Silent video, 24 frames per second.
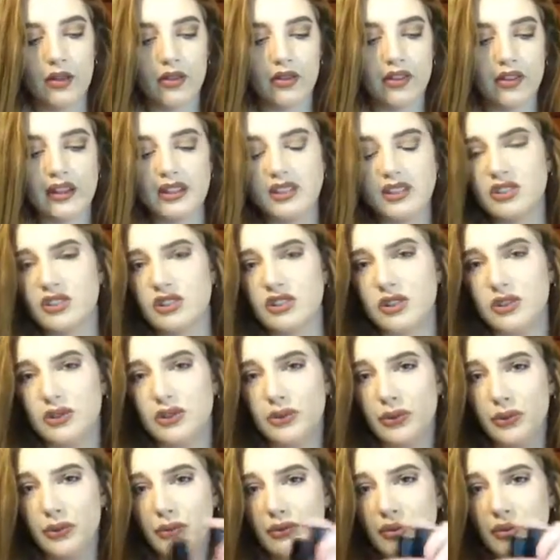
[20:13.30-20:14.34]
These two
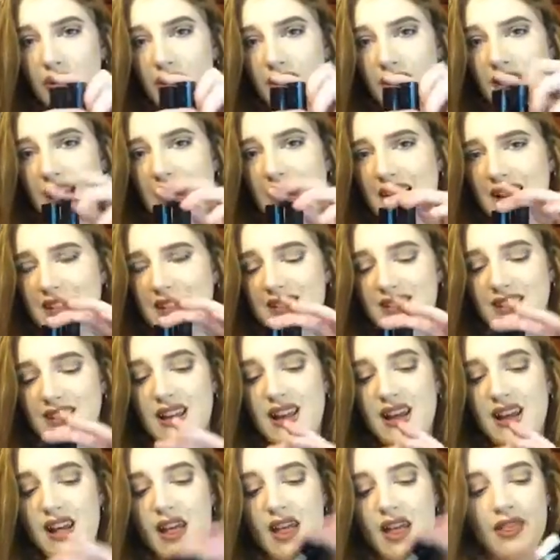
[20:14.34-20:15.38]
don't really last
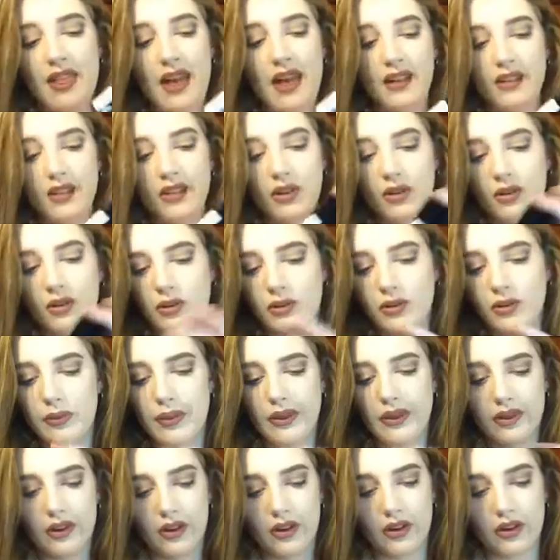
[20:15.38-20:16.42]
that long though,
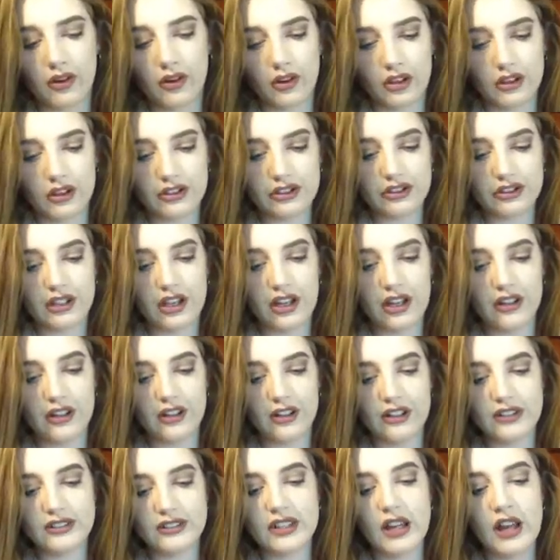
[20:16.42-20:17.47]
but they are gorgeous
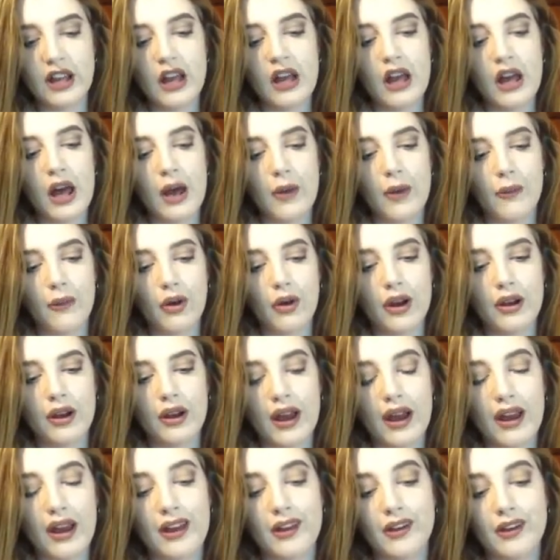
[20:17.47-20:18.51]
colours. And one
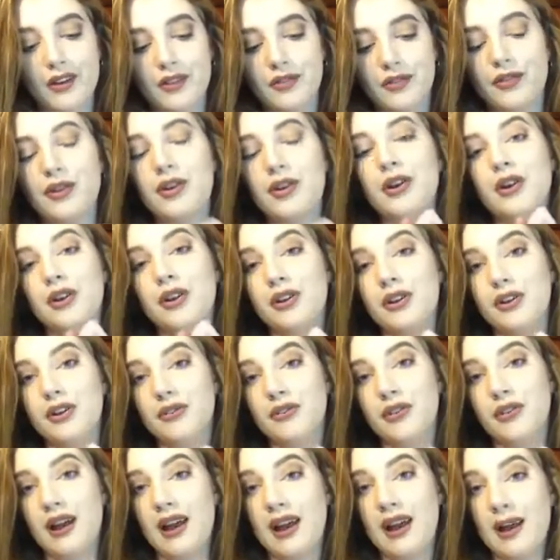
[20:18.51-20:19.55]
I have
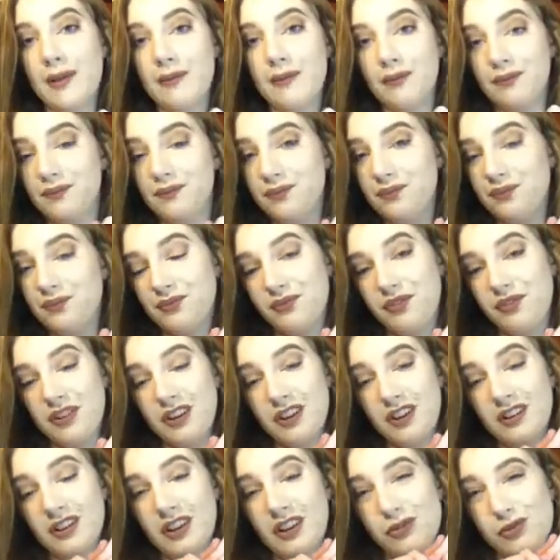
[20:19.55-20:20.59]

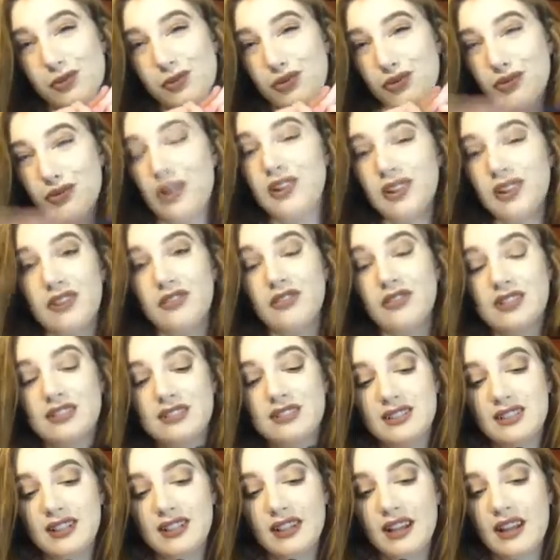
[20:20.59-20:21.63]
fell in love with really
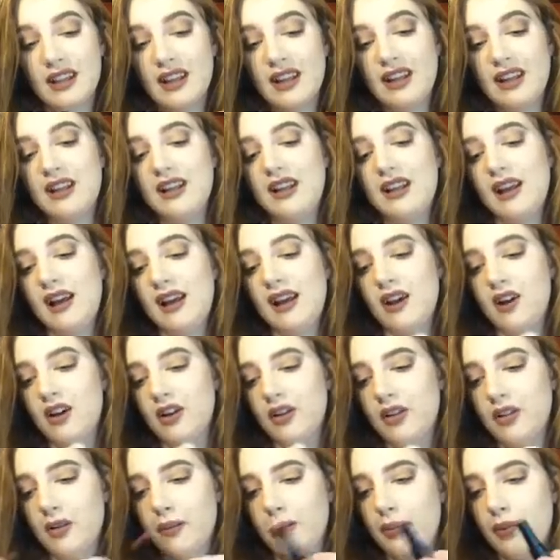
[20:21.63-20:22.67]
recently
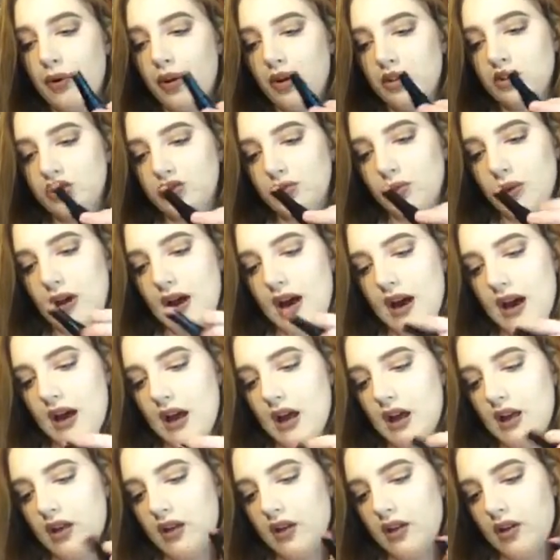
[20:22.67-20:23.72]
are the
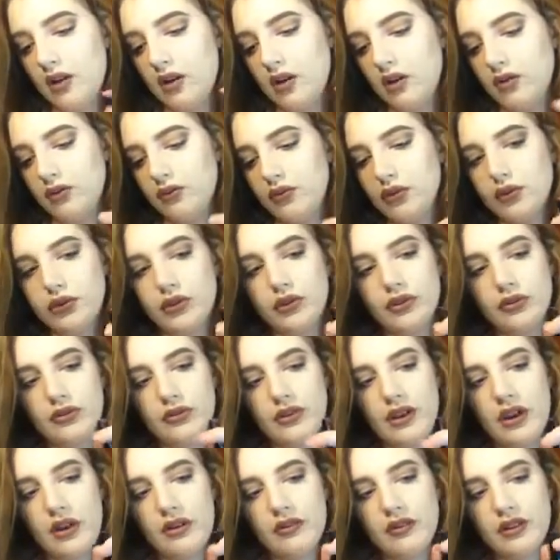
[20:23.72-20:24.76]
Bourjois Rouge
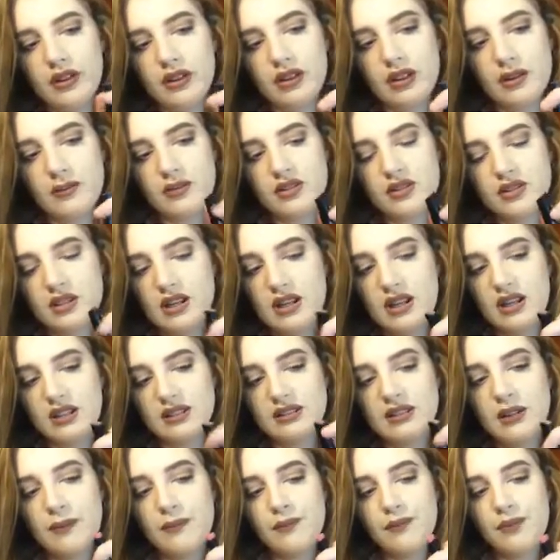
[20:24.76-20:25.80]
Velvet
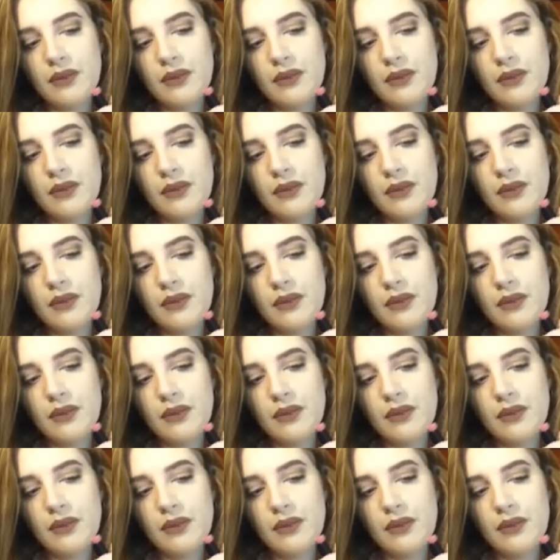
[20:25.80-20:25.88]
lipsticks.